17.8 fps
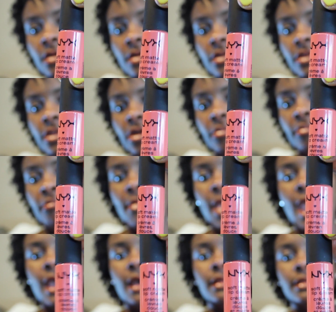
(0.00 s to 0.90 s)
their
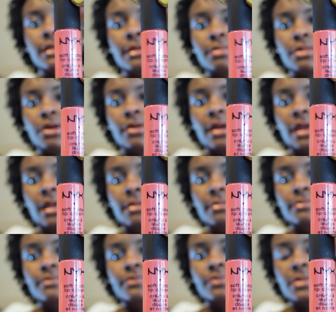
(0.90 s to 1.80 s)
matte lip cream,
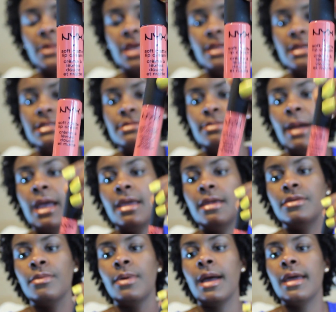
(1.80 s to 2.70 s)
and it's by
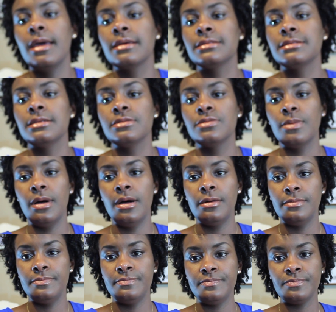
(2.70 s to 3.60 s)
NYX as
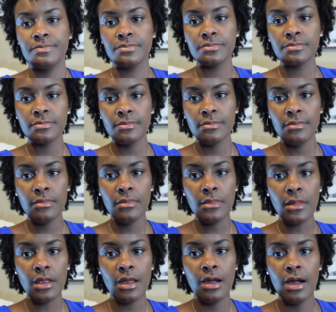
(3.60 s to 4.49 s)
well.
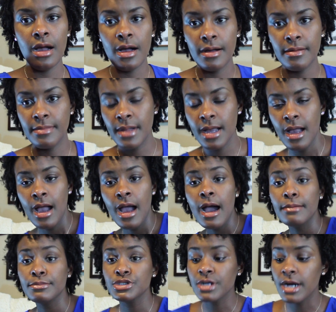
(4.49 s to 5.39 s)

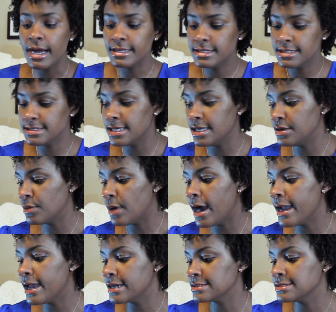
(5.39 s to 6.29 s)
I'm trying this
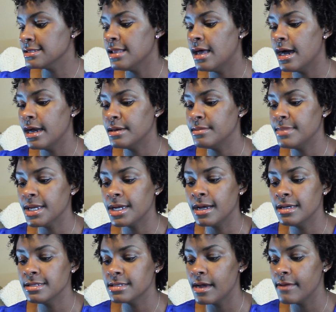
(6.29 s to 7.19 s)
NYX line
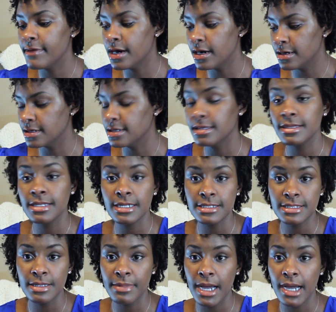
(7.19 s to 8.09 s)
because I've heard good
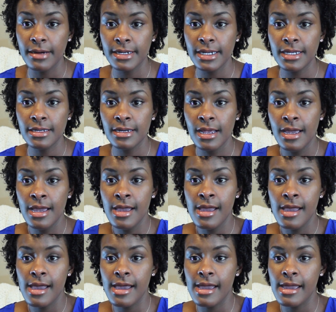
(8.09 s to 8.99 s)
things about it,
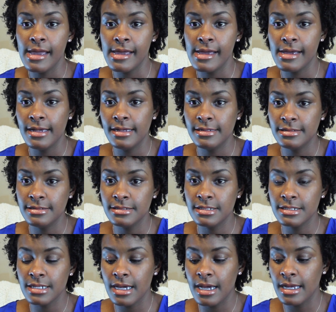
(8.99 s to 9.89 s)
and
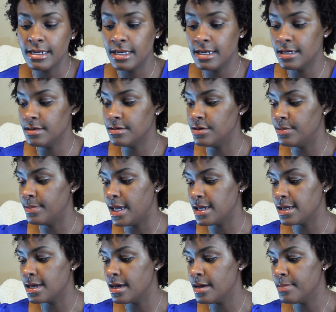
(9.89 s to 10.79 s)
I needed new
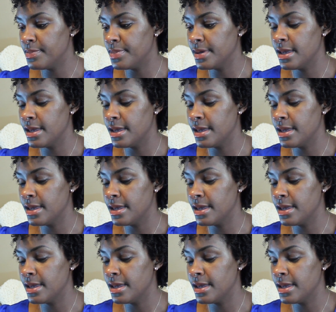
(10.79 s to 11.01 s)
makeup,